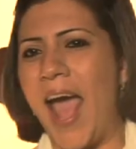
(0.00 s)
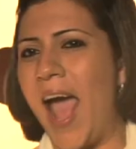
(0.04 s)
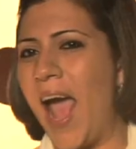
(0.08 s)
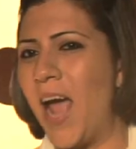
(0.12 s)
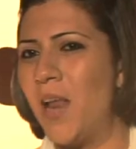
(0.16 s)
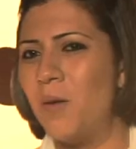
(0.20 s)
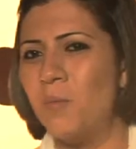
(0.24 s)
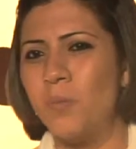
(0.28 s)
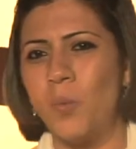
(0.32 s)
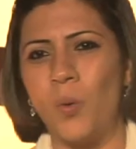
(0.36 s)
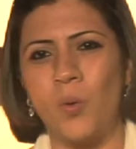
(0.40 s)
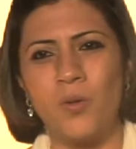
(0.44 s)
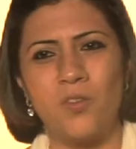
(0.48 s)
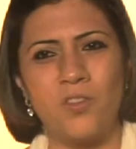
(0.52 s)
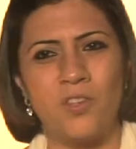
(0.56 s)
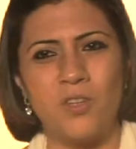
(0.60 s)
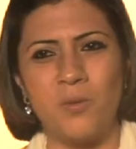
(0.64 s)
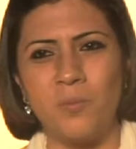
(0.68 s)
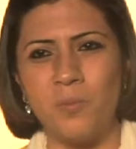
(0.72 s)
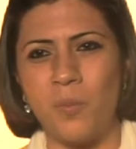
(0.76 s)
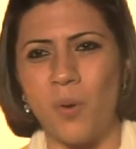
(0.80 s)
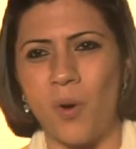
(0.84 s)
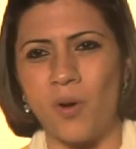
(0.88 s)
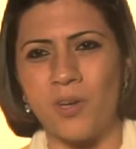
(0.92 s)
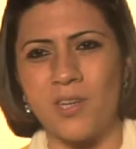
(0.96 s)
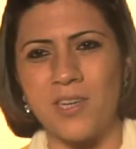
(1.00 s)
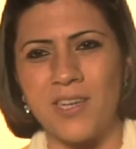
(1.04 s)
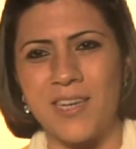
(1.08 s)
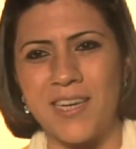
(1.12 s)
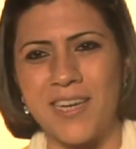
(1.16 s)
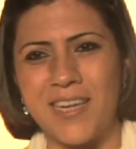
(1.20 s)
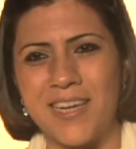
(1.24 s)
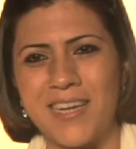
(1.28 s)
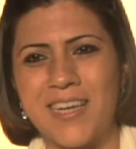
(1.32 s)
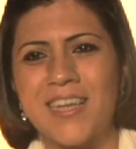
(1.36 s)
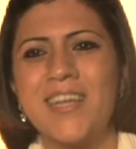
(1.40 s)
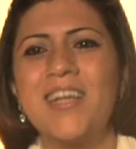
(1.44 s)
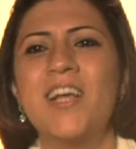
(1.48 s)
and most
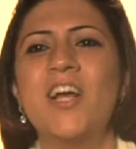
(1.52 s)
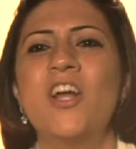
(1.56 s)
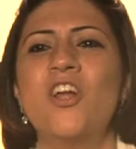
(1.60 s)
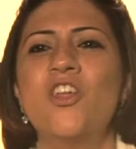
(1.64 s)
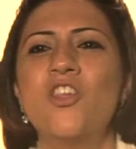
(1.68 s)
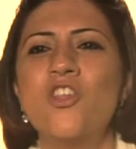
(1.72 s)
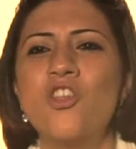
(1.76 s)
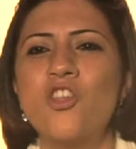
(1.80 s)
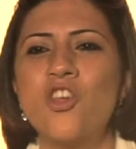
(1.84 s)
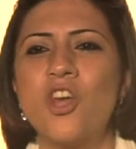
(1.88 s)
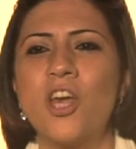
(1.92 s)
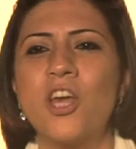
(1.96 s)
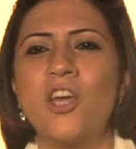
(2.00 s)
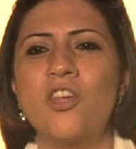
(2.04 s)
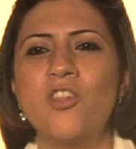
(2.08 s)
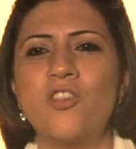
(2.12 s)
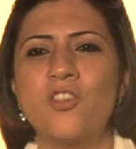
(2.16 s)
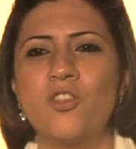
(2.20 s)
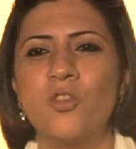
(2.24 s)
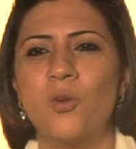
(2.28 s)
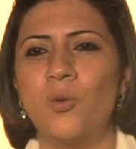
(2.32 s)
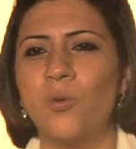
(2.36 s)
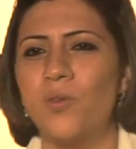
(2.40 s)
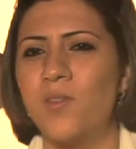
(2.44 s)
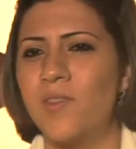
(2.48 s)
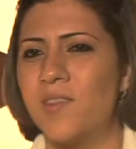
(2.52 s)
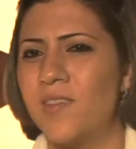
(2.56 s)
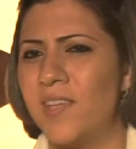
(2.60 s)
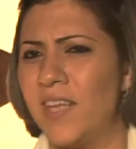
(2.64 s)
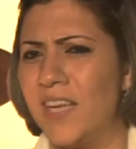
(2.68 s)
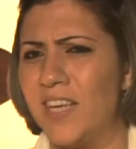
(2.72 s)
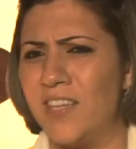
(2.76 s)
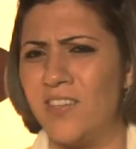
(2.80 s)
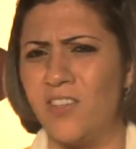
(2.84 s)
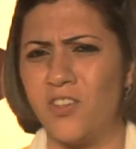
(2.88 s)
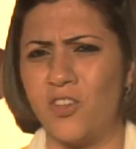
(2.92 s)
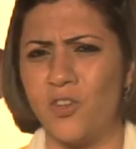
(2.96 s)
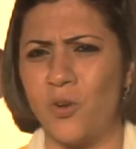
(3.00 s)
importantly, change those
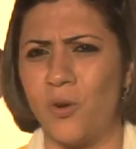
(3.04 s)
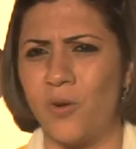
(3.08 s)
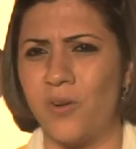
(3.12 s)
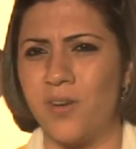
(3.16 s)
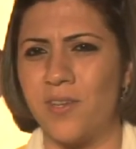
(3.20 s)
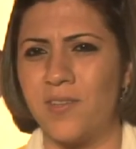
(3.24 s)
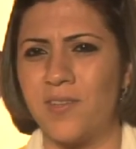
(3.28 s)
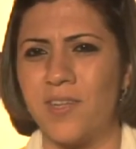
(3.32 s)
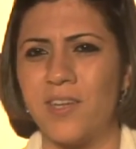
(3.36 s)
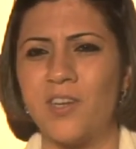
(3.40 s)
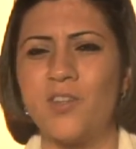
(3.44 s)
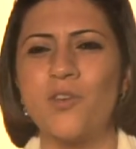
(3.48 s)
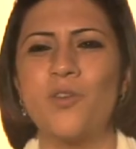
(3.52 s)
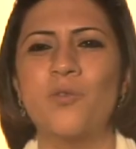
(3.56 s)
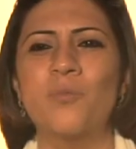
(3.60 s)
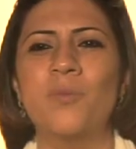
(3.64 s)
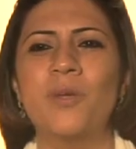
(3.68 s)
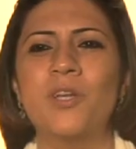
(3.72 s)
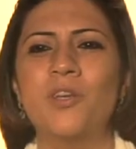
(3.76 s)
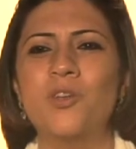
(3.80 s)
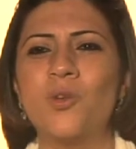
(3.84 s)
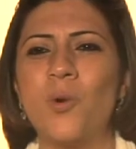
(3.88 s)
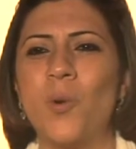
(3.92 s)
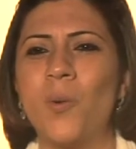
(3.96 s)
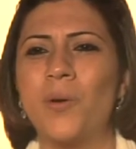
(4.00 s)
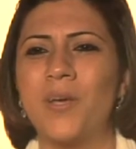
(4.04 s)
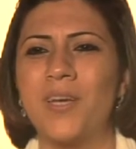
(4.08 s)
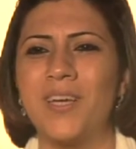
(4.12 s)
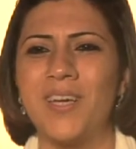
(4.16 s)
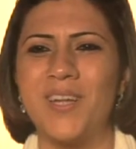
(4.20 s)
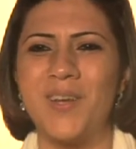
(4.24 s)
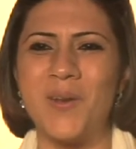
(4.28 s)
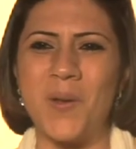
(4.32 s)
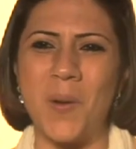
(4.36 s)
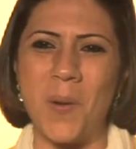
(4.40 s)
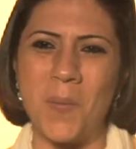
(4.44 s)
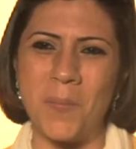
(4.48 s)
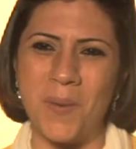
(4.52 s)
silly stories that you have been talking
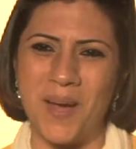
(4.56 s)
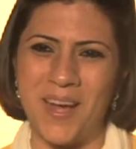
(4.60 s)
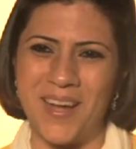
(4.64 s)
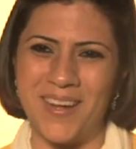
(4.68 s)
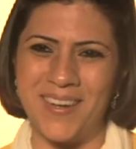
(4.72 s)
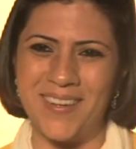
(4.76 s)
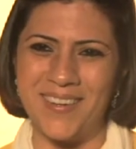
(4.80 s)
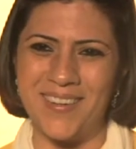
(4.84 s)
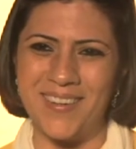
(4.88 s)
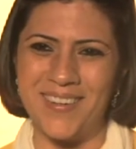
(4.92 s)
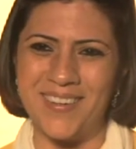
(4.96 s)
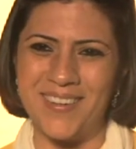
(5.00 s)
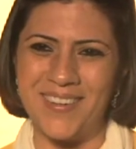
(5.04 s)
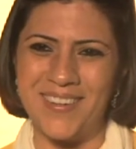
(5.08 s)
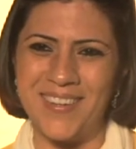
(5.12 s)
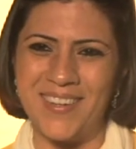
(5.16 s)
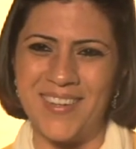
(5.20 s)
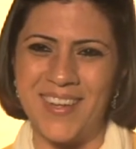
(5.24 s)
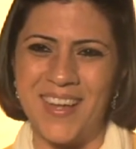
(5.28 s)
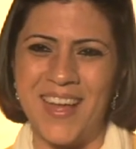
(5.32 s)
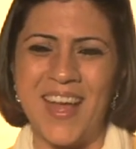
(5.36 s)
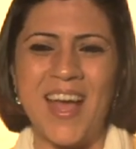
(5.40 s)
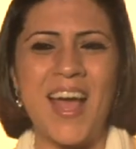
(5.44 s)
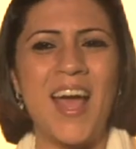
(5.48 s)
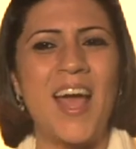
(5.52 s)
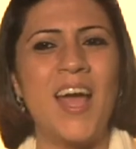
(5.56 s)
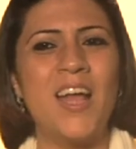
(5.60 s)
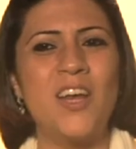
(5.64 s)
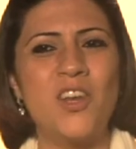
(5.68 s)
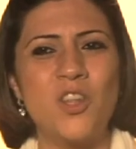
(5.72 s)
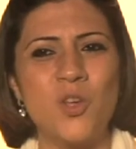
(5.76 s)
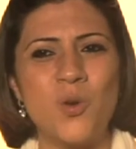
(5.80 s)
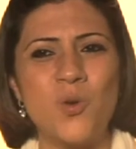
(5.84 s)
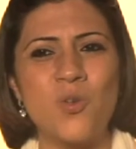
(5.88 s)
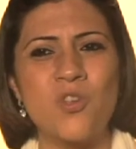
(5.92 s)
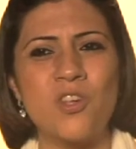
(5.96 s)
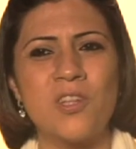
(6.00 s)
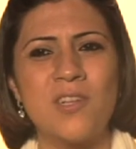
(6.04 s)
in your mind. And
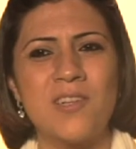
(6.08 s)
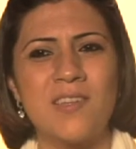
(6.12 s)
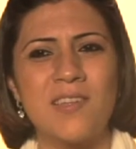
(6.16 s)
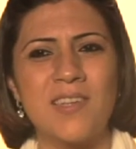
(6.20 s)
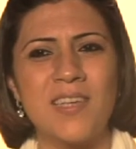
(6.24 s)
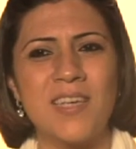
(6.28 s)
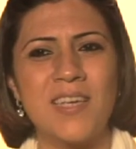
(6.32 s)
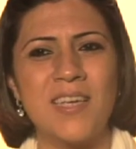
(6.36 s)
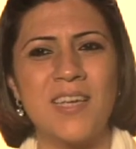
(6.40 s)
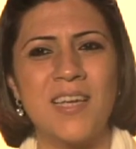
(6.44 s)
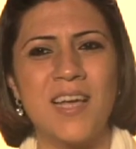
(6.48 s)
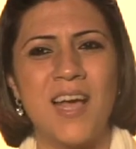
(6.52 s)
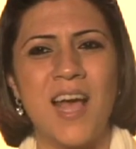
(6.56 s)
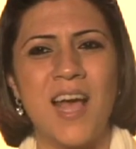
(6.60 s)
you shall see